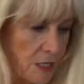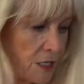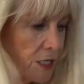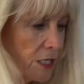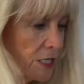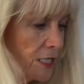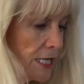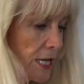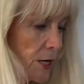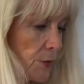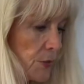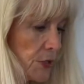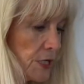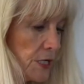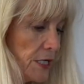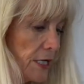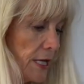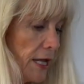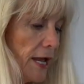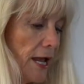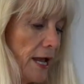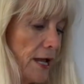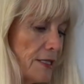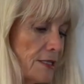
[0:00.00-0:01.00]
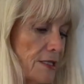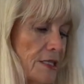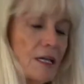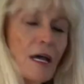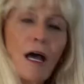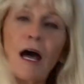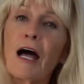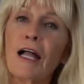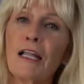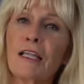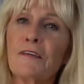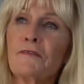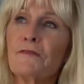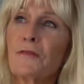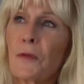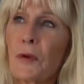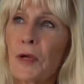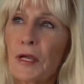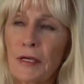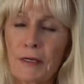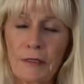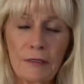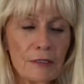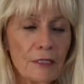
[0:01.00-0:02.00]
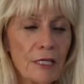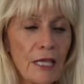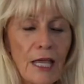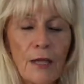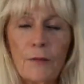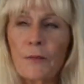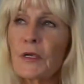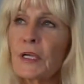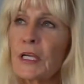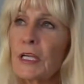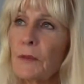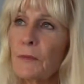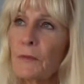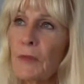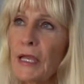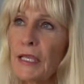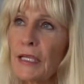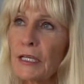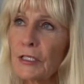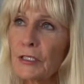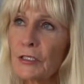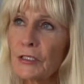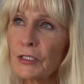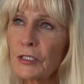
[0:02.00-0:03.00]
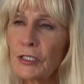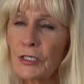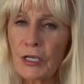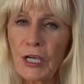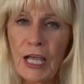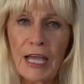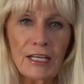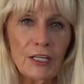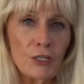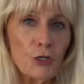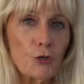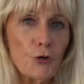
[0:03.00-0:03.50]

Now we're gonna add the olive oil, and we're gonna make it look kind of